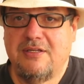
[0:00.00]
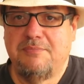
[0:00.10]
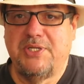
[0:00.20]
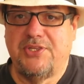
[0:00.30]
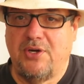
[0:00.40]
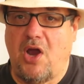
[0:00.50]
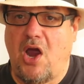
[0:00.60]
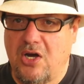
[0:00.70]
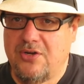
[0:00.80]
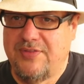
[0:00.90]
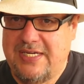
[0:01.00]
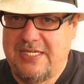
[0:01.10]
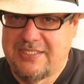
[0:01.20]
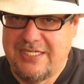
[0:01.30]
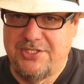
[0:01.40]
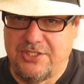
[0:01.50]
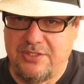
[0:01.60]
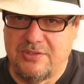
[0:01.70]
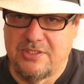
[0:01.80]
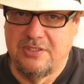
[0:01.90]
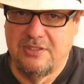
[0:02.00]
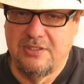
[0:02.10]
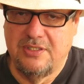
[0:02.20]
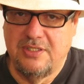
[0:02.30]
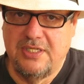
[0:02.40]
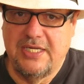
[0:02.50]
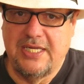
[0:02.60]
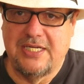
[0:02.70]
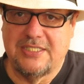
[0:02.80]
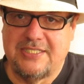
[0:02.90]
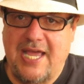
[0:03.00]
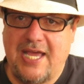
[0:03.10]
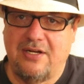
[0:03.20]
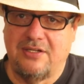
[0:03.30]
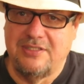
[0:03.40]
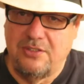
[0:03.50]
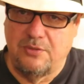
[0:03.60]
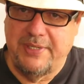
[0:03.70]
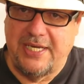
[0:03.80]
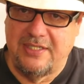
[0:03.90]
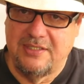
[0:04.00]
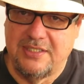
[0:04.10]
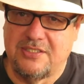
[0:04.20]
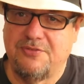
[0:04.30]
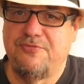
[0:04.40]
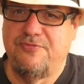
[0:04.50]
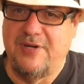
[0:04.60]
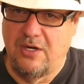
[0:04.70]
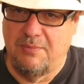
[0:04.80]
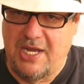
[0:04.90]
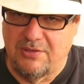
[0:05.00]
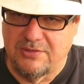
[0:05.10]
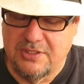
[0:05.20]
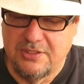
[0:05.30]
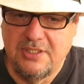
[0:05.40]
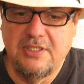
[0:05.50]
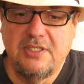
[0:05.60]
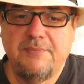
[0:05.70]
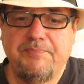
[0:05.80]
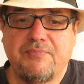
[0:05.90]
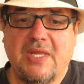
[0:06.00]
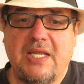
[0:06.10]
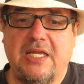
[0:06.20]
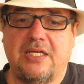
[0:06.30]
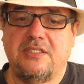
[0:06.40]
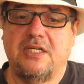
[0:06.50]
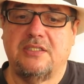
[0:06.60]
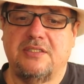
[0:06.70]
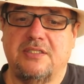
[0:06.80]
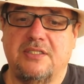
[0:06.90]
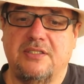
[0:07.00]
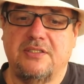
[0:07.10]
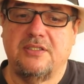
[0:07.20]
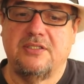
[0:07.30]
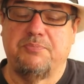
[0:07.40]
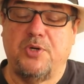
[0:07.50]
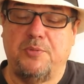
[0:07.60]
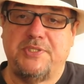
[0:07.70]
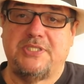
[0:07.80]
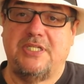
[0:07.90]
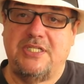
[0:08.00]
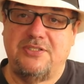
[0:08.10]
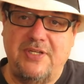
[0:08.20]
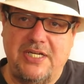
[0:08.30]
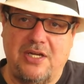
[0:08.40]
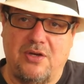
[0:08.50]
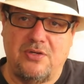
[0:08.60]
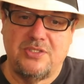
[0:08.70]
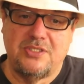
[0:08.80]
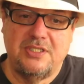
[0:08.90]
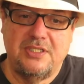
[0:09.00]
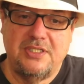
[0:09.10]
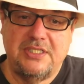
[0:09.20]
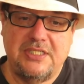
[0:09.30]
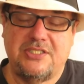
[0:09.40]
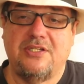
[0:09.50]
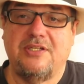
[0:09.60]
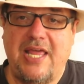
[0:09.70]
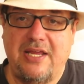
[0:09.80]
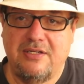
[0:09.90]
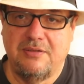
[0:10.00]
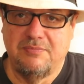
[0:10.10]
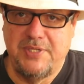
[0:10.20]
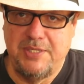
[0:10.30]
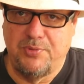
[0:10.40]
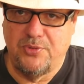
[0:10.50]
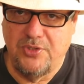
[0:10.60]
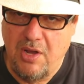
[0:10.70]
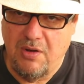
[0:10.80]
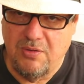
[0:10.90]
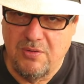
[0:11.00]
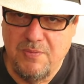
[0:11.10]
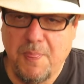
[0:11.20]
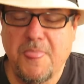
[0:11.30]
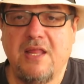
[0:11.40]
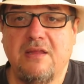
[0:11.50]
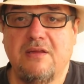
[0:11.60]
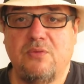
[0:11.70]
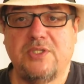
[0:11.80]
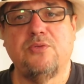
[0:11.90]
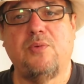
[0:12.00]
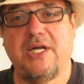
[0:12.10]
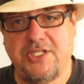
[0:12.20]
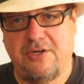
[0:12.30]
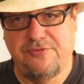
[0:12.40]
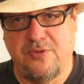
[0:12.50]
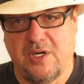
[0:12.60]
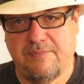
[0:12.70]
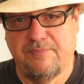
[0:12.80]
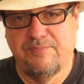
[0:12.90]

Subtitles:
But there are these issues. And it's not a little bit. It's a fair amount. And the purpose of these videos is to let people know what to watch out for